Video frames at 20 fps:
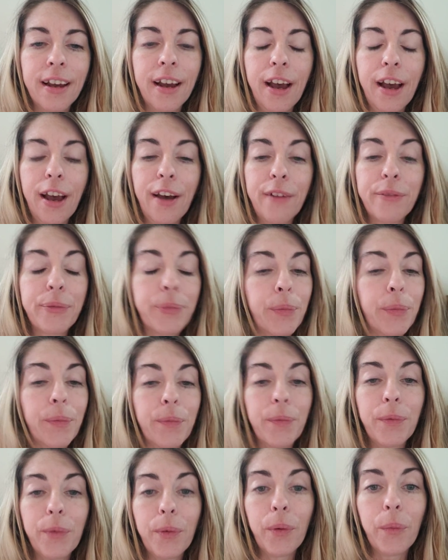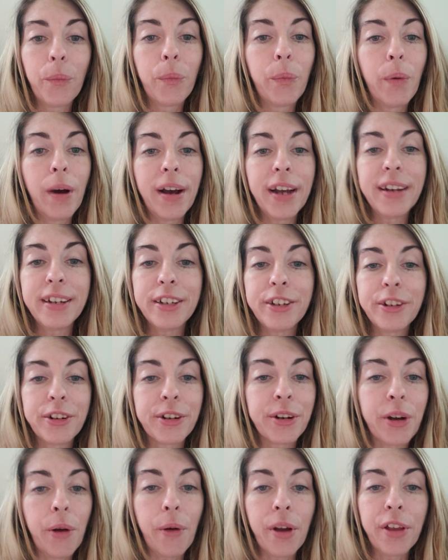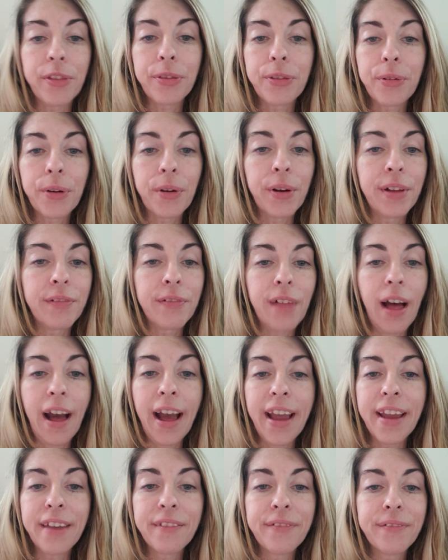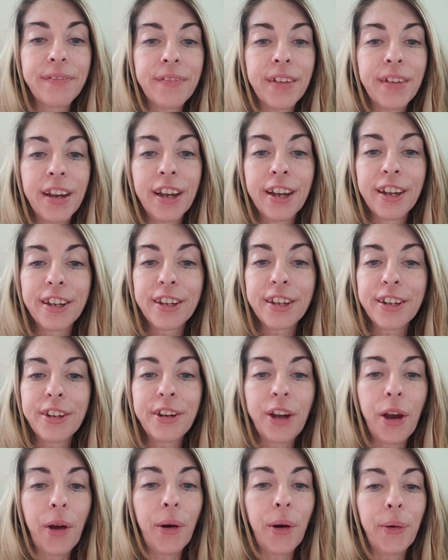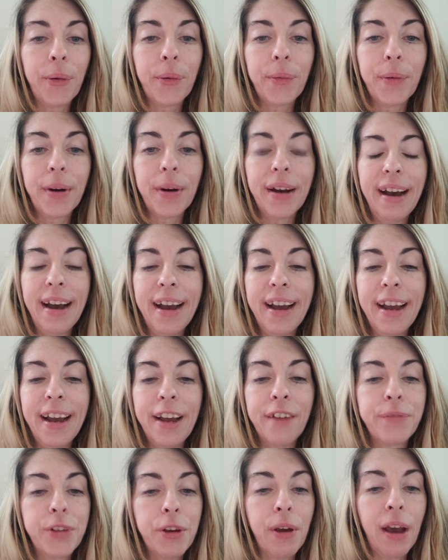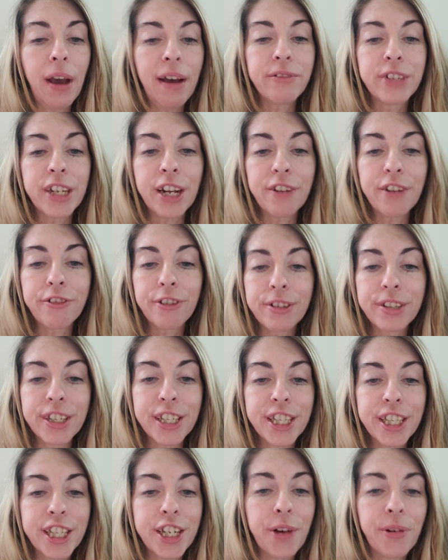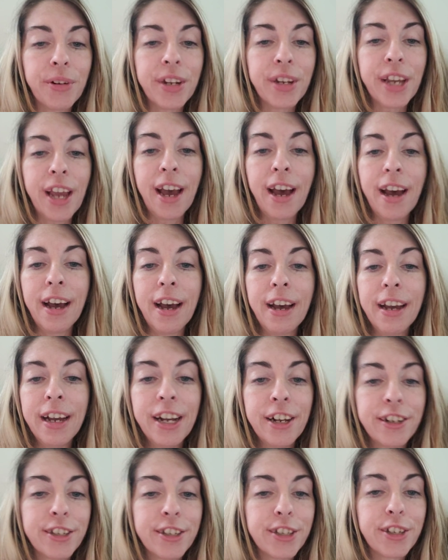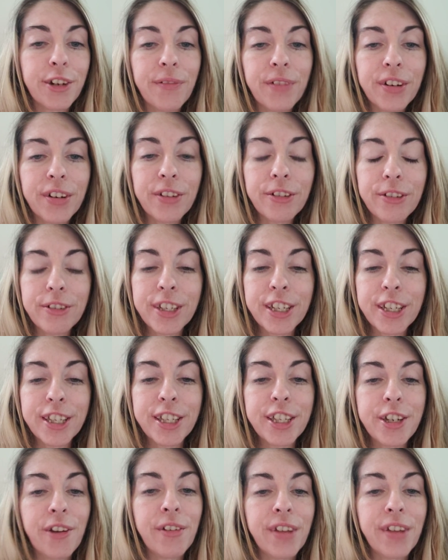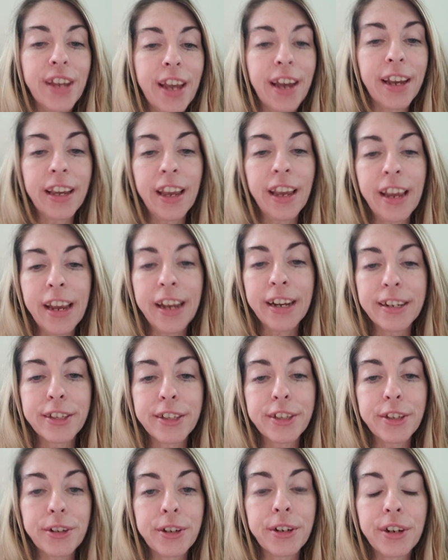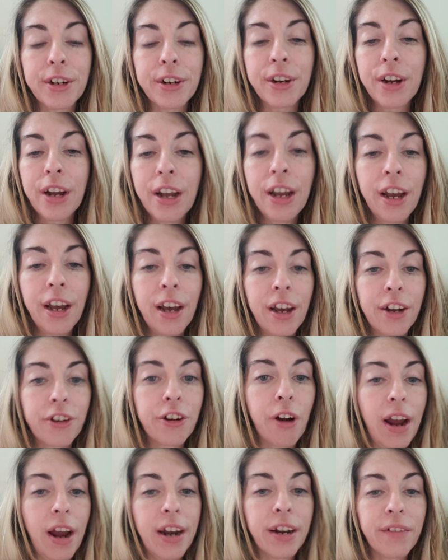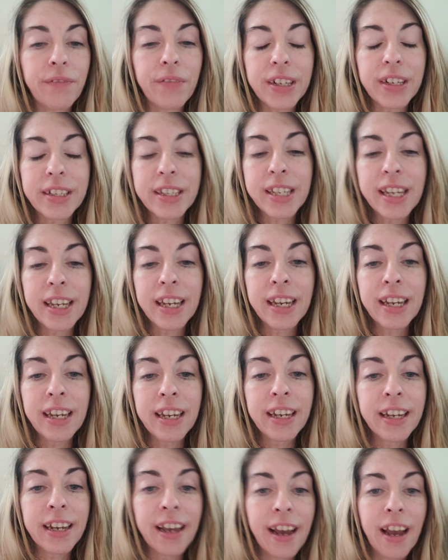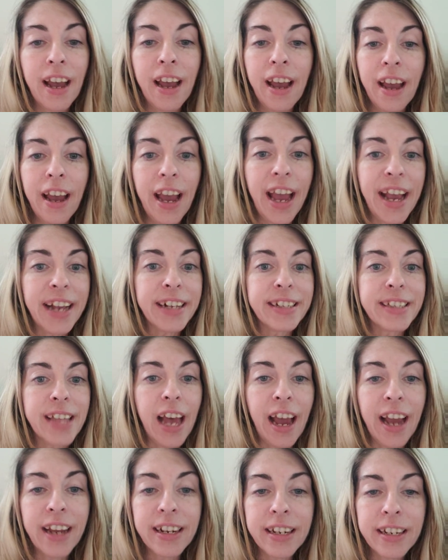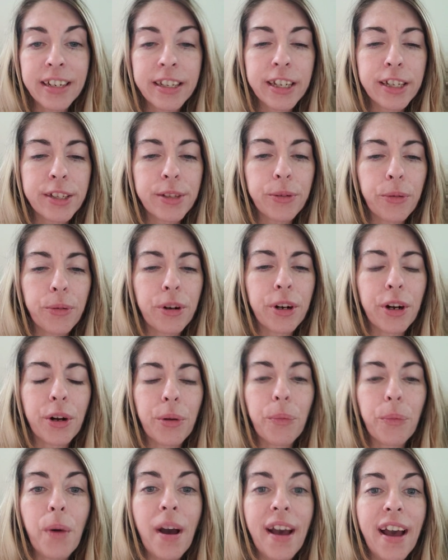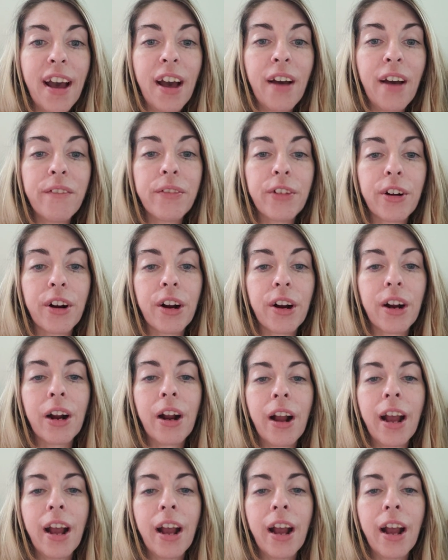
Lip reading: of what you're going through in life. You know, if you have general dystonia, cervical dystonia, cancer, chronic fatigue, anxiety disorder, whatever.